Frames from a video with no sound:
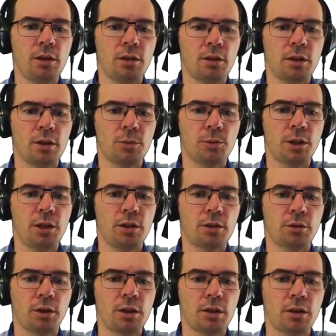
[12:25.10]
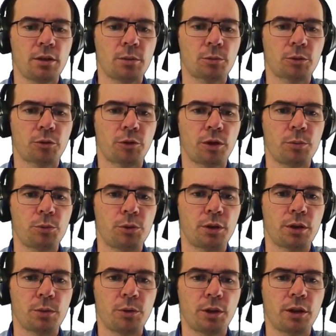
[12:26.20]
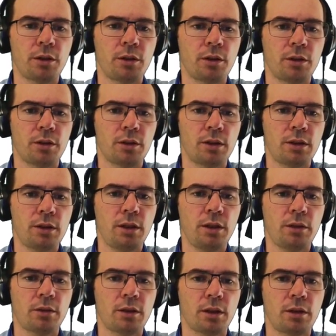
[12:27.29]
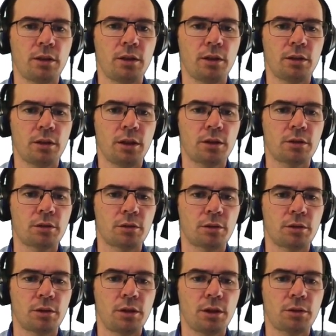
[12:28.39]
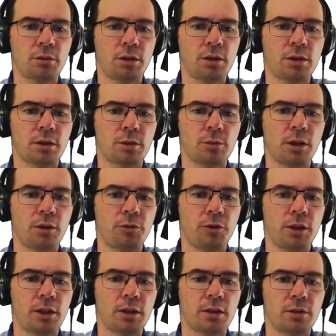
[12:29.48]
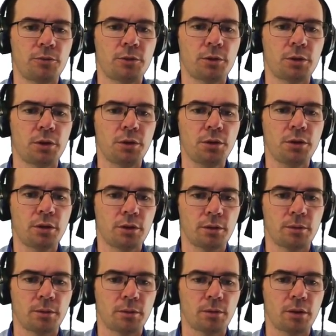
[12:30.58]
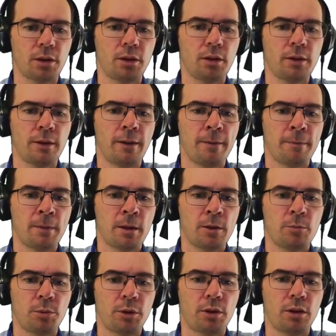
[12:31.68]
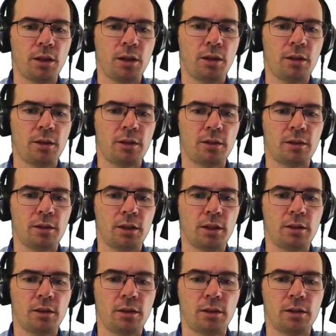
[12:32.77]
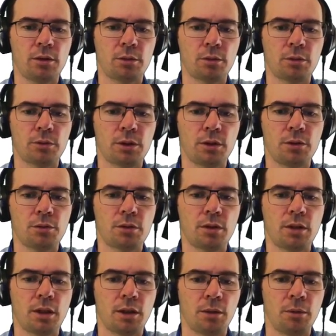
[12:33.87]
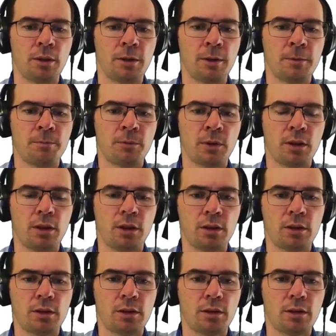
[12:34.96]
as we increase the number of grid points, we can see that the error decreases quite fast first, okay, but then it sort of slows down. And